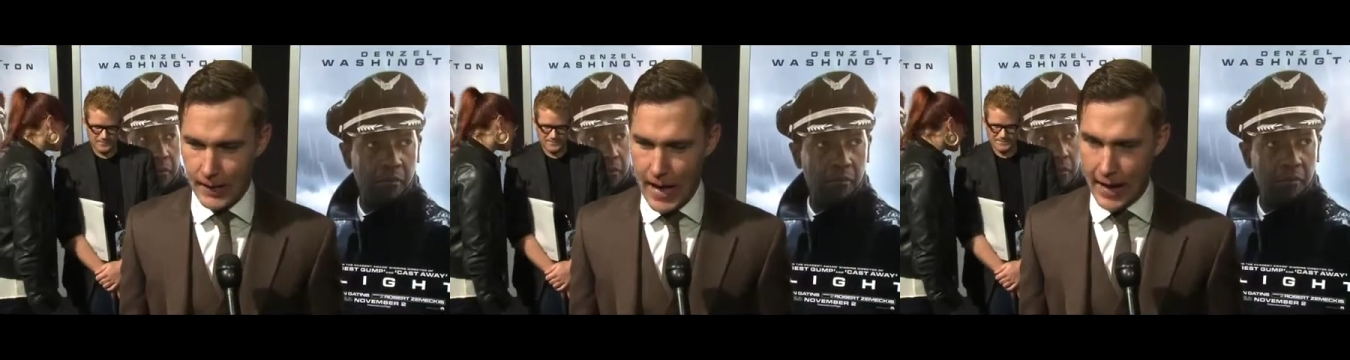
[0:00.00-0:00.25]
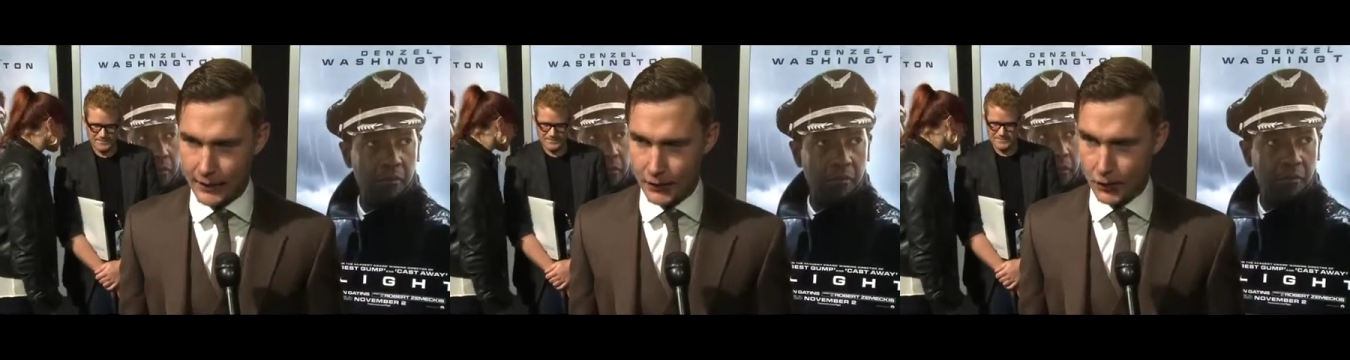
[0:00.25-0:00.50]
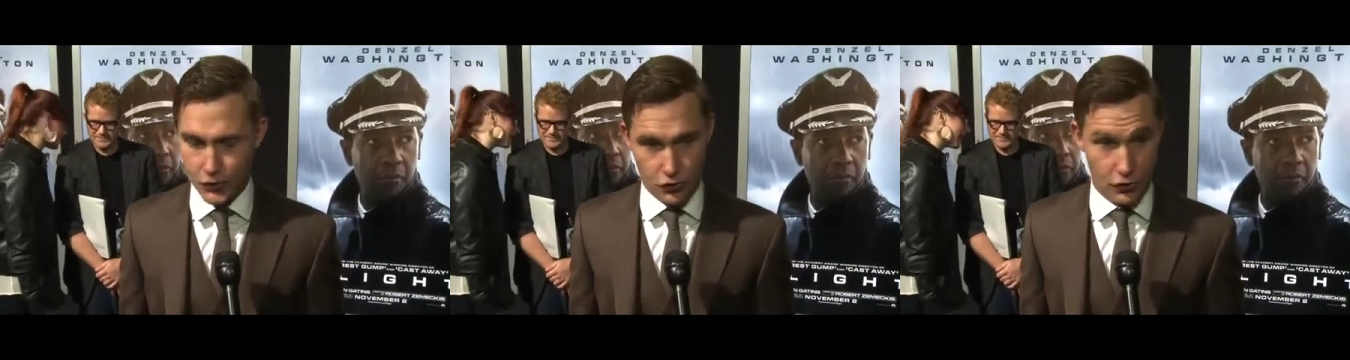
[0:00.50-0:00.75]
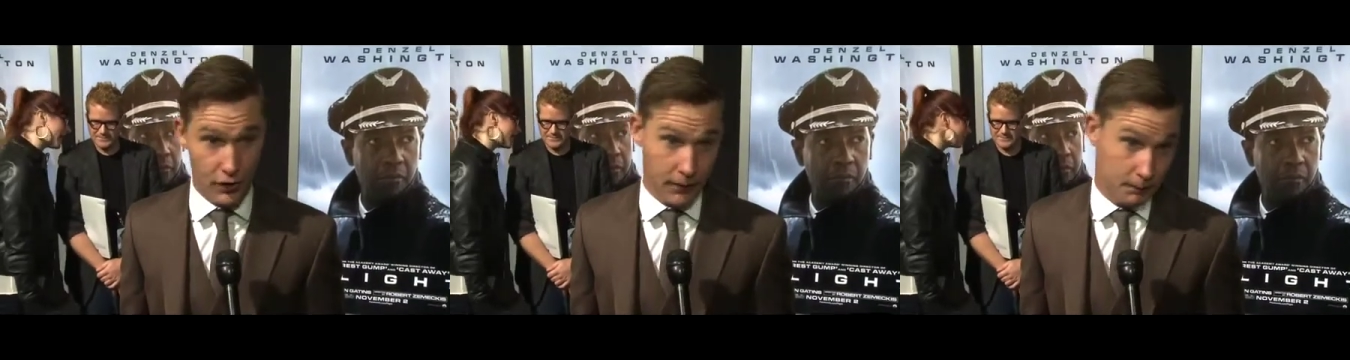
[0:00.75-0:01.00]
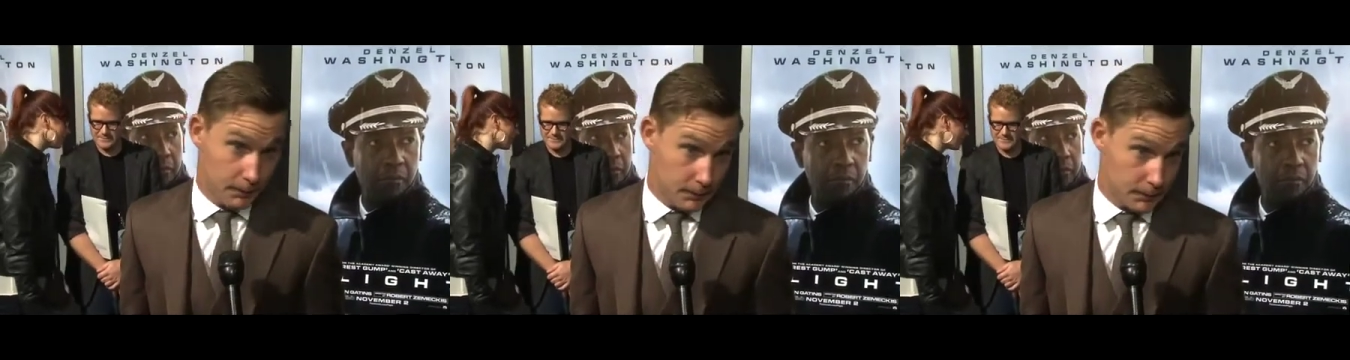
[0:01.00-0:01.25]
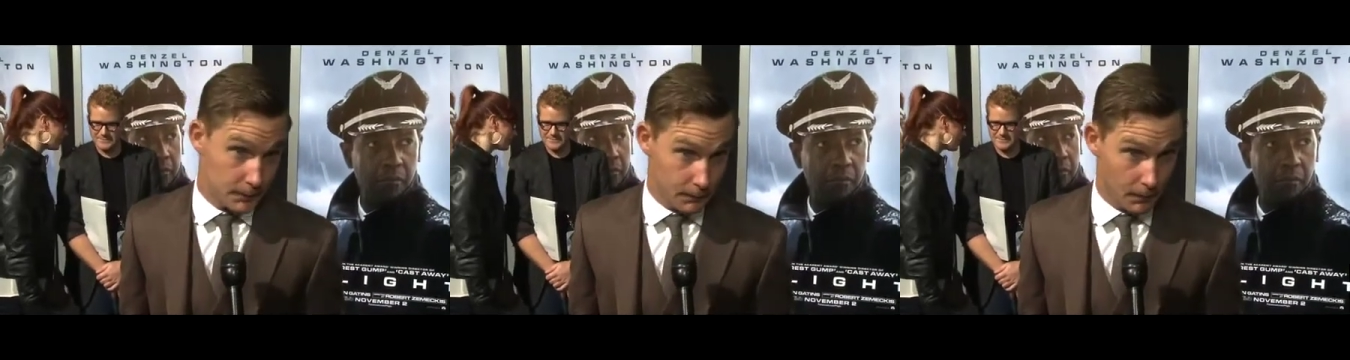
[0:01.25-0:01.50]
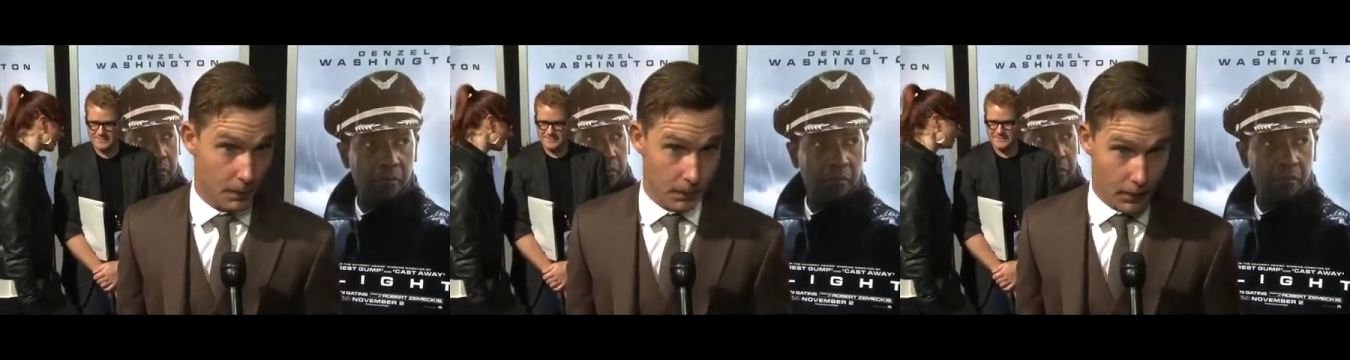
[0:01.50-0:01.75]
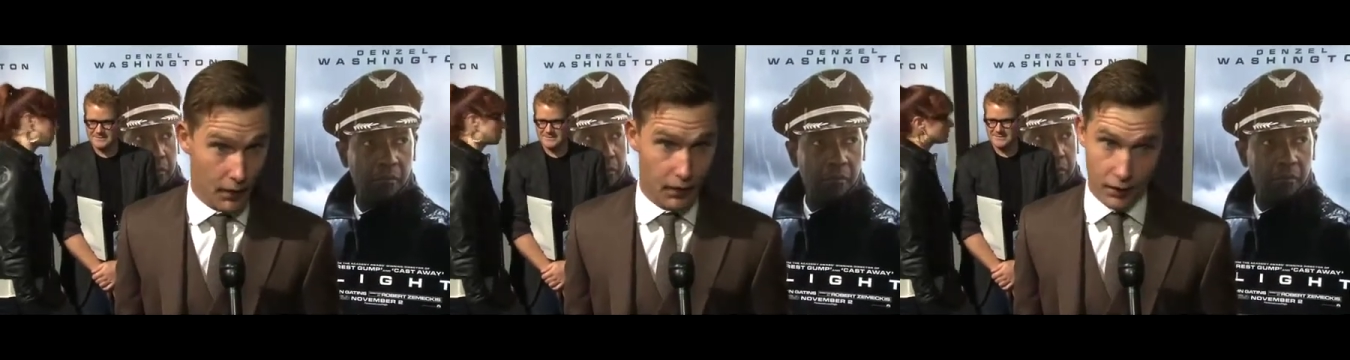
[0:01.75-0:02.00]
Speaker 1: actor's dream.
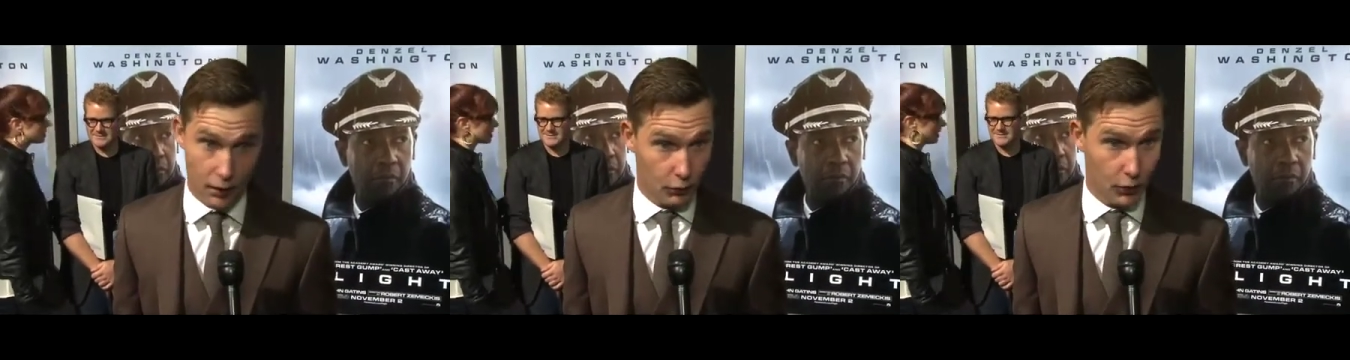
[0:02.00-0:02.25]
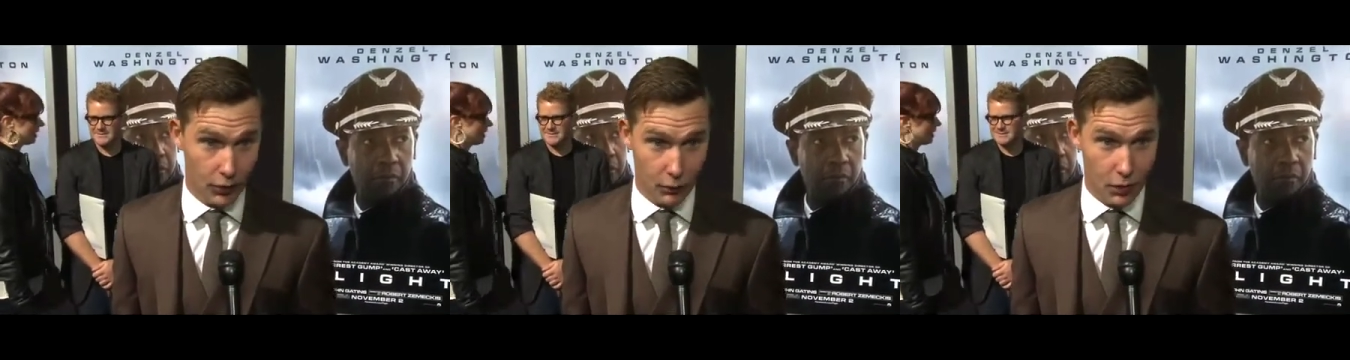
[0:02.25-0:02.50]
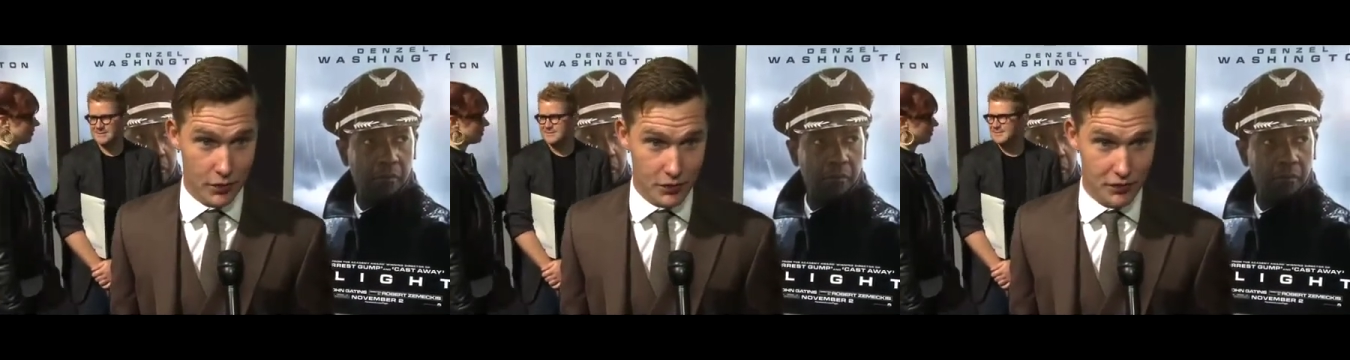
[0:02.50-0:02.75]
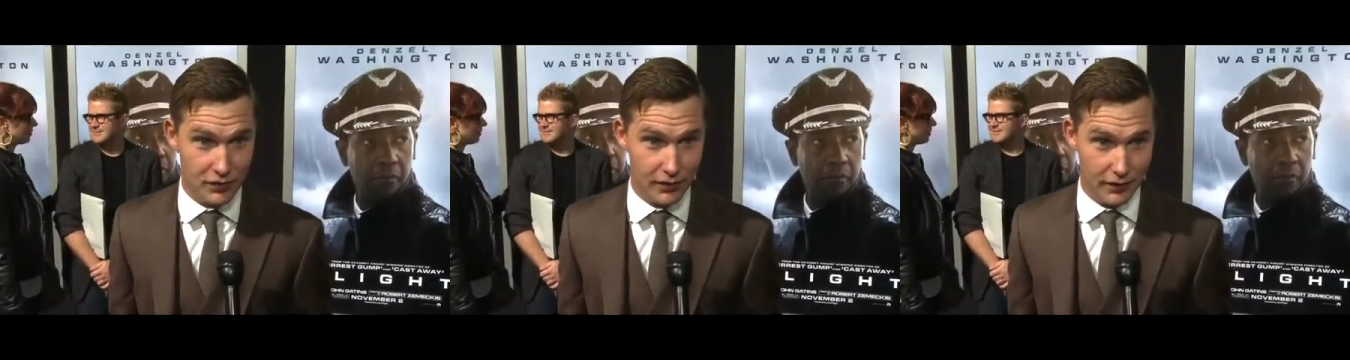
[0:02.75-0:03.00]
Yeah, it really was.